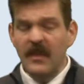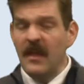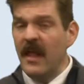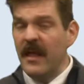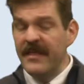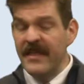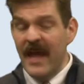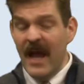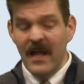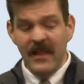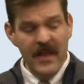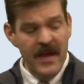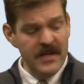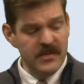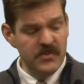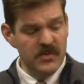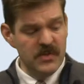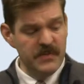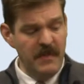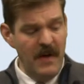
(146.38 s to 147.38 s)
The
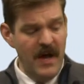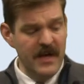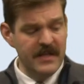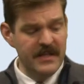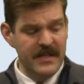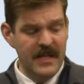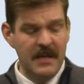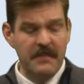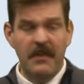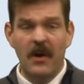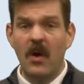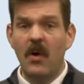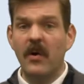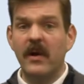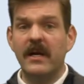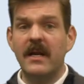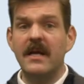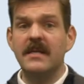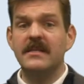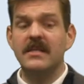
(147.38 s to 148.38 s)
Allies responded then by
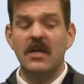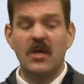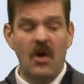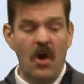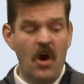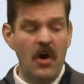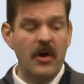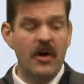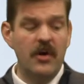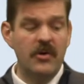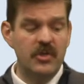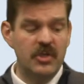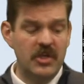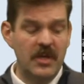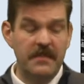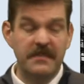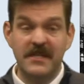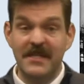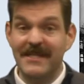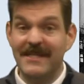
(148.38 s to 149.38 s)
organizing cargo
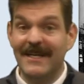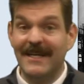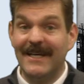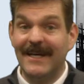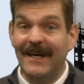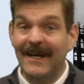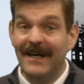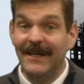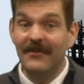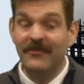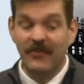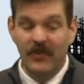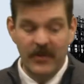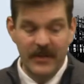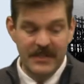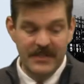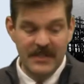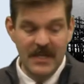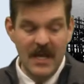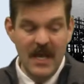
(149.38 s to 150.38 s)
ships into
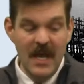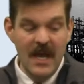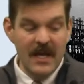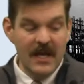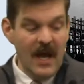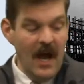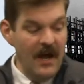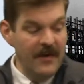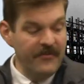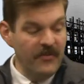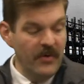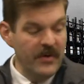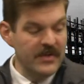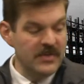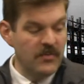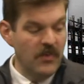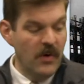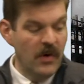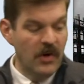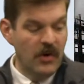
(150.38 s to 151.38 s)
convoys.
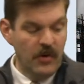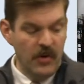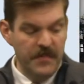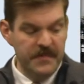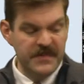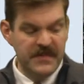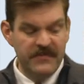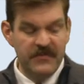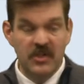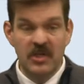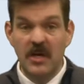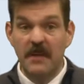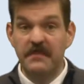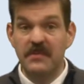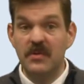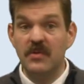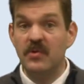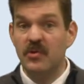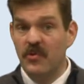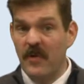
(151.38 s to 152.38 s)
Convoys were groups of ships
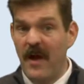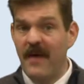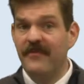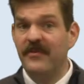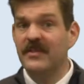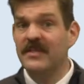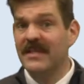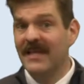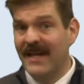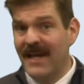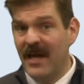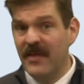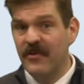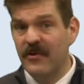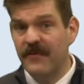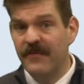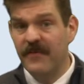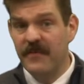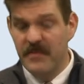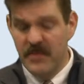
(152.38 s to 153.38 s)
who traveled
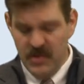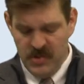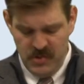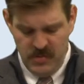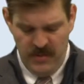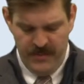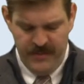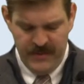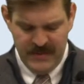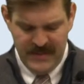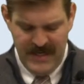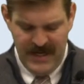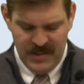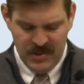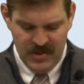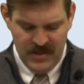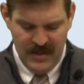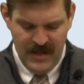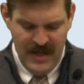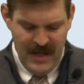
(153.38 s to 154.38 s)
together for mutual
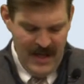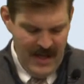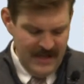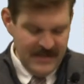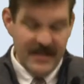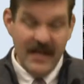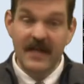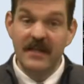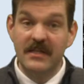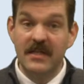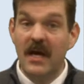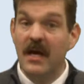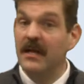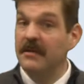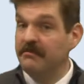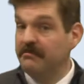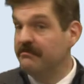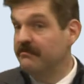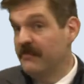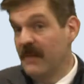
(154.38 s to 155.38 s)
protection, as they had
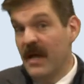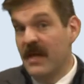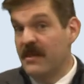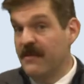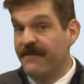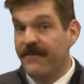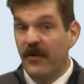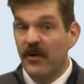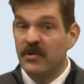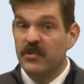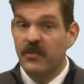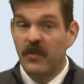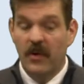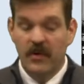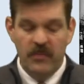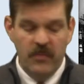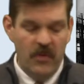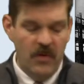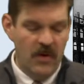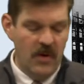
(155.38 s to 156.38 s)
done in the First
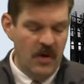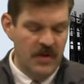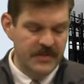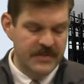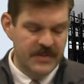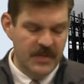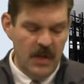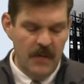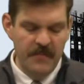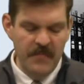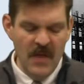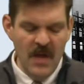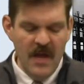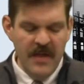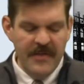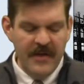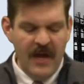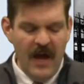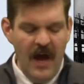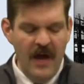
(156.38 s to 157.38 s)
World War also.
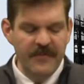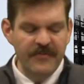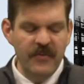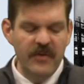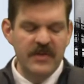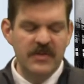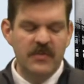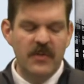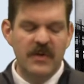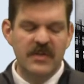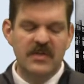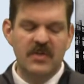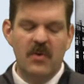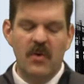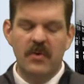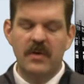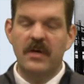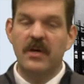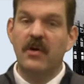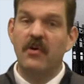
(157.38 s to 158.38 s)
The convoys were
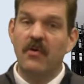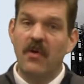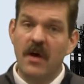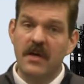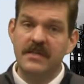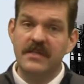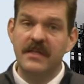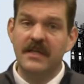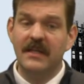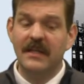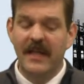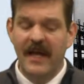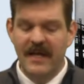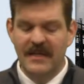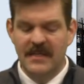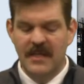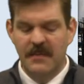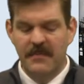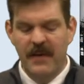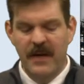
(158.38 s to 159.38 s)
escorted across the
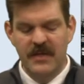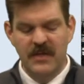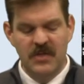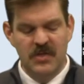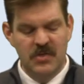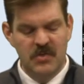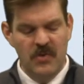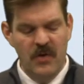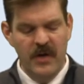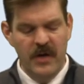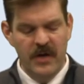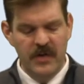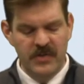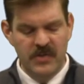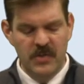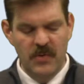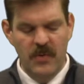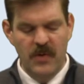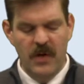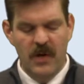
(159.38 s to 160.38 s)
Atlantic by destroyers
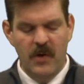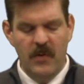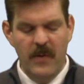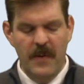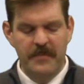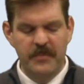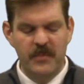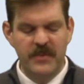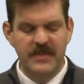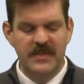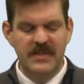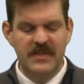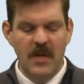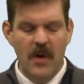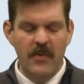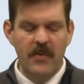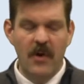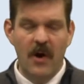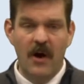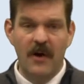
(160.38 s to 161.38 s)
who were equipped with
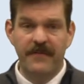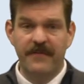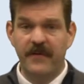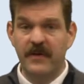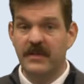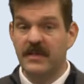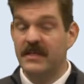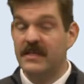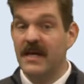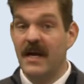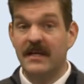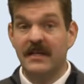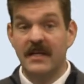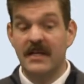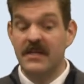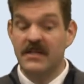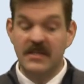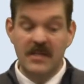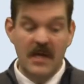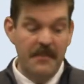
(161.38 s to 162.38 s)
sonar for
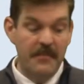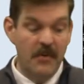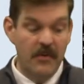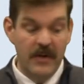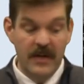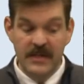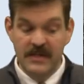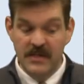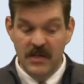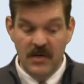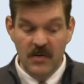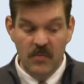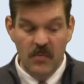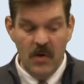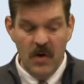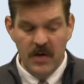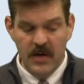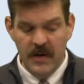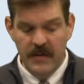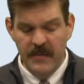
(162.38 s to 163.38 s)
detecting submarines
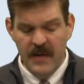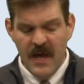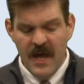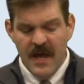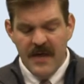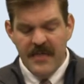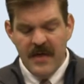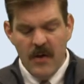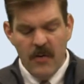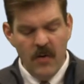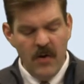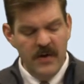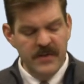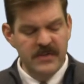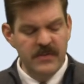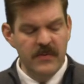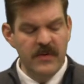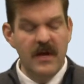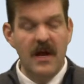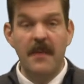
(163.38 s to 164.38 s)
underwater. They were
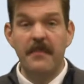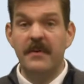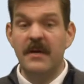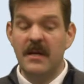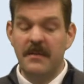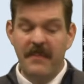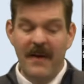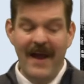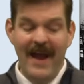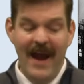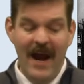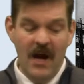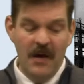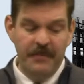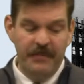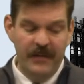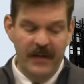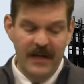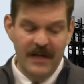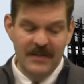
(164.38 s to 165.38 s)
also accompanied by
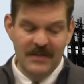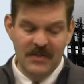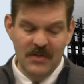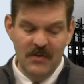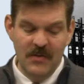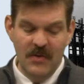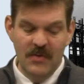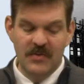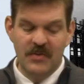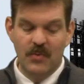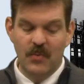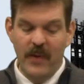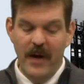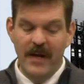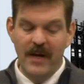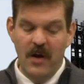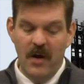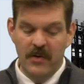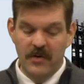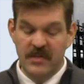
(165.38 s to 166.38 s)
airplanes who used
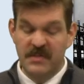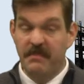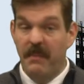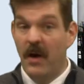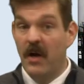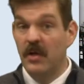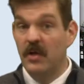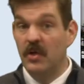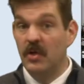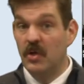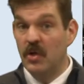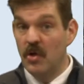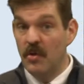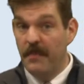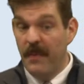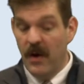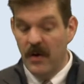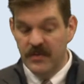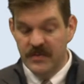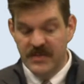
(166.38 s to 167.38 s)
radar to spot
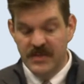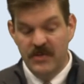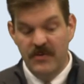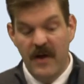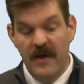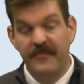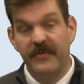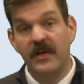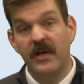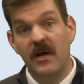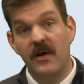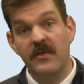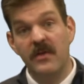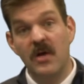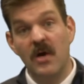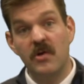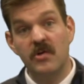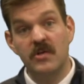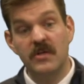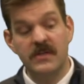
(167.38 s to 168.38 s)
U-boats traveling on
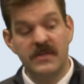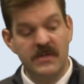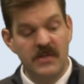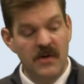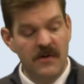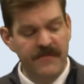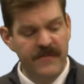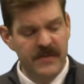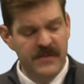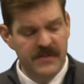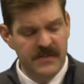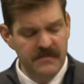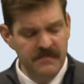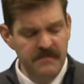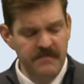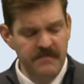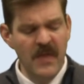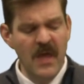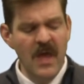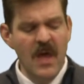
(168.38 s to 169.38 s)
the ocean's surface.
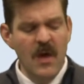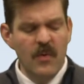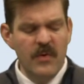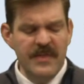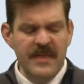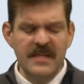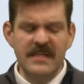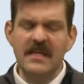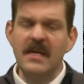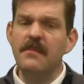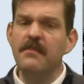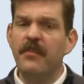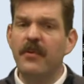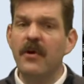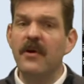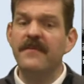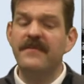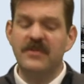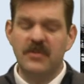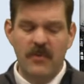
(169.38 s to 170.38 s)
With this
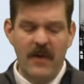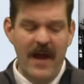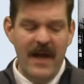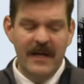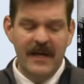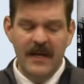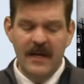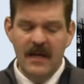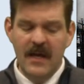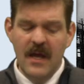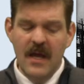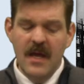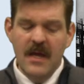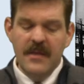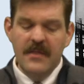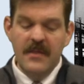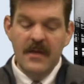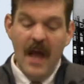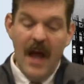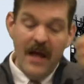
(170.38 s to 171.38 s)
improved tracking,
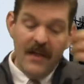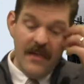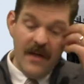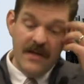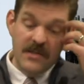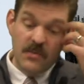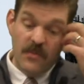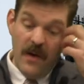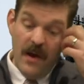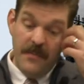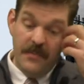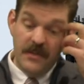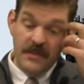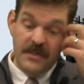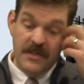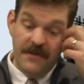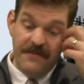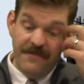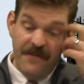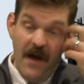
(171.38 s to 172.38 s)
the Allies were able
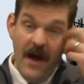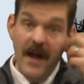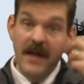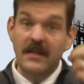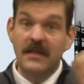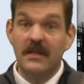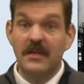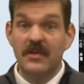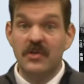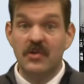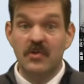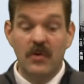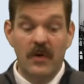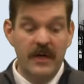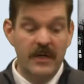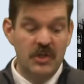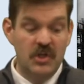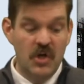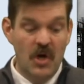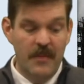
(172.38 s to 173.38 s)
to find and
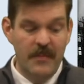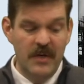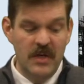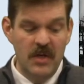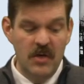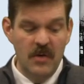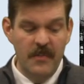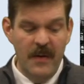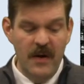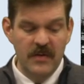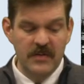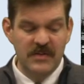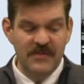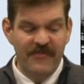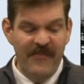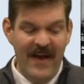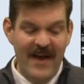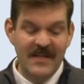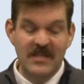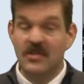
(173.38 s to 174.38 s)
destroy German U-boats
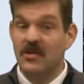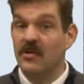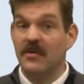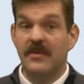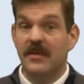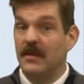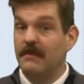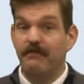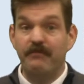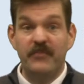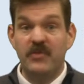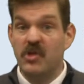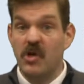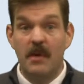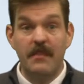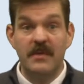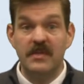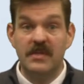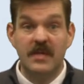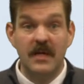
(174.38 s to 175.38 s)
faster than
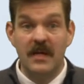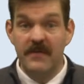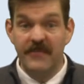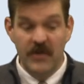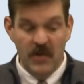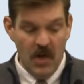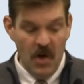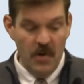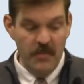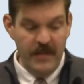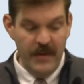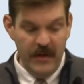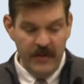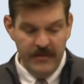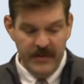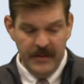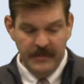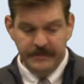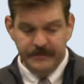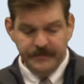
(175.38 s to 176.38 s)
Germans could even go
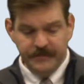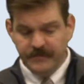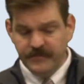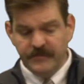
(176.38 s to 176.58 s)
build them.